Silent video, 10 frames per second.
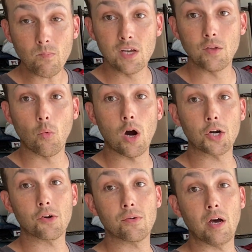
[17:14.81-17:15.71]
And the
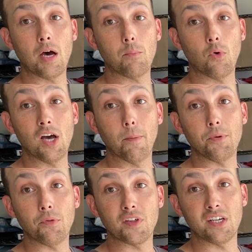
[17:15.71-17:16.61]
water will help
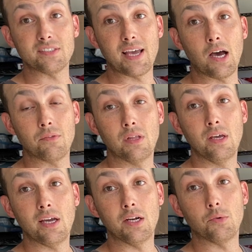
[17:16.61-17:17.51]
you thin it down,
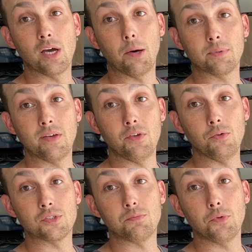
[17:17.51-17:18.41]
and it will help give
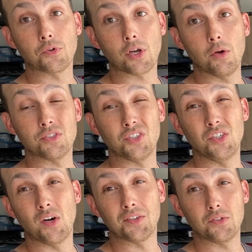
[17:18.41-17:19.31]
you smoother coats so you
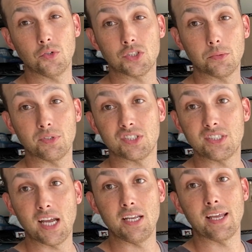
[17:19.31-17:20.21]
don't have to do so much
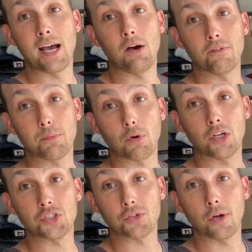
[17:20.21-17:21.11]
sanding out of the
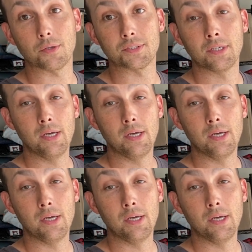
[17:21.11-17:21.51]
brush strokes.